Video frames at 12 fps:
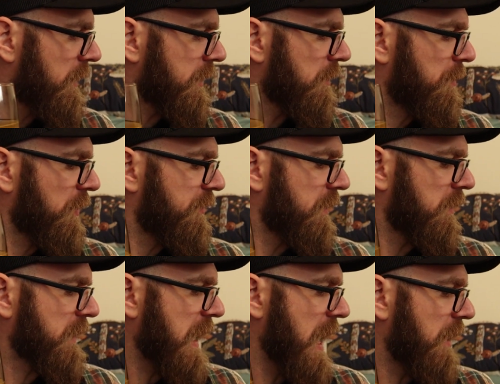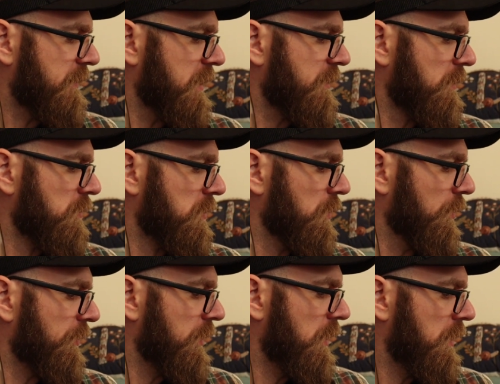to lick your pussy on the couch. That's the
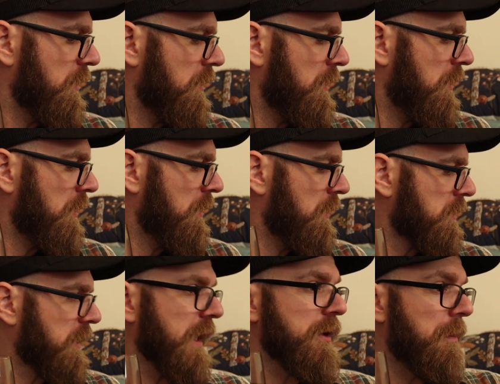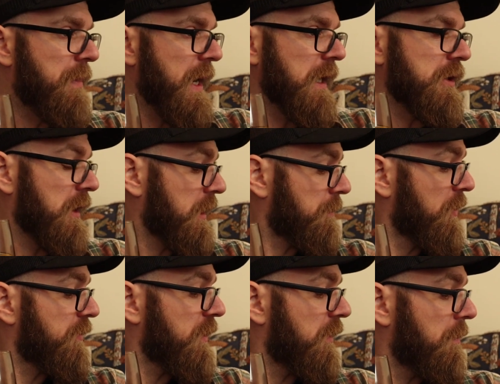rules. Okay, your bed. You lick
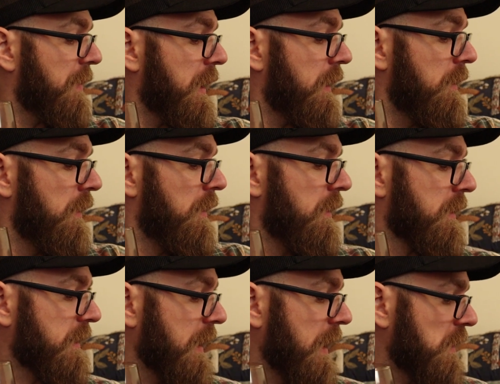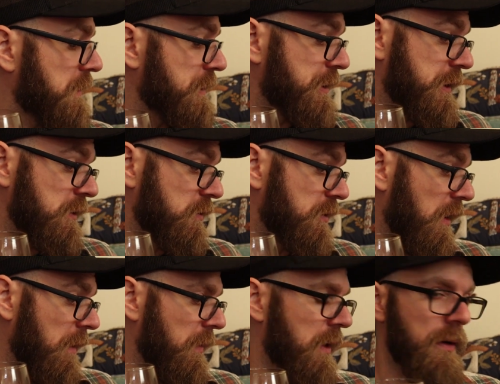pussy on bed. Couch is chill
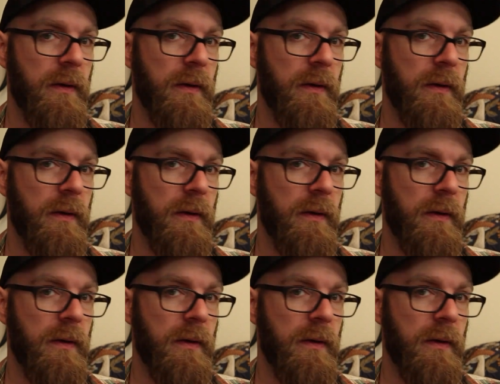time.